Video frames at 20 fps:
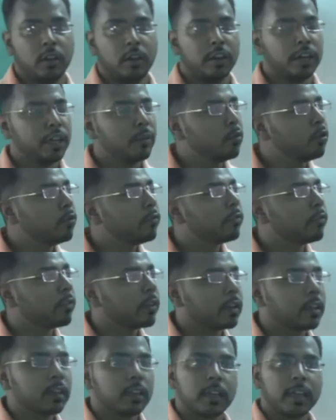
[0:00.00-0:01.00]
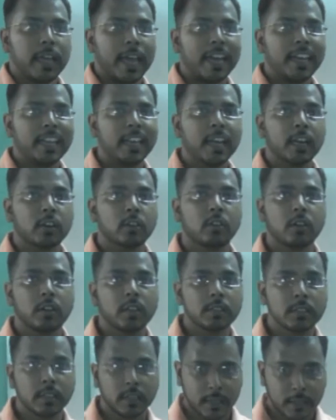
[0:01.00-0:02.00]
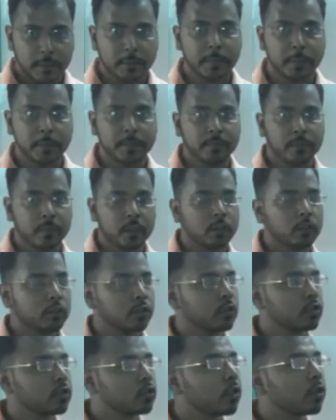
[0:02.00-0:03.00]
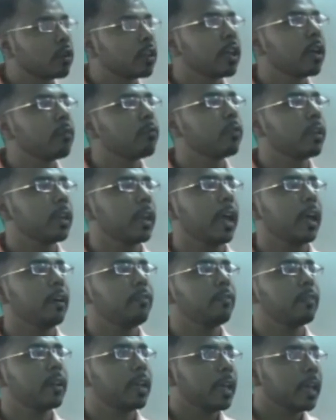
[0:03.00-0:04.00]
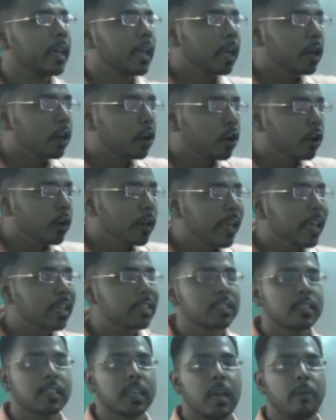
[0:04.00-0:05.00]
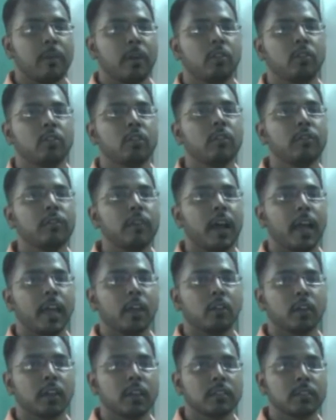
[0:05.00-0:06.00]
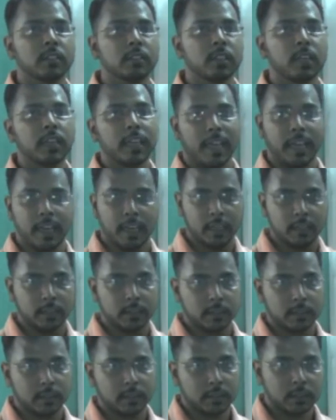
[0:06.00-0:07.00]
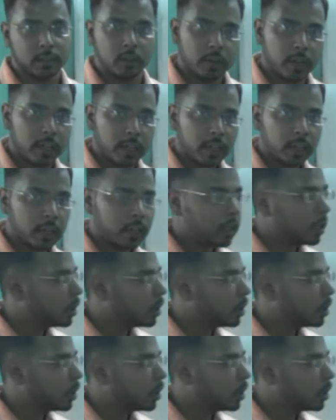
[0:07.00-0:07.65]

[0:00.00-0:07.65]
remove an electron easily. So sodium will have less amount of ionization energy. Okay.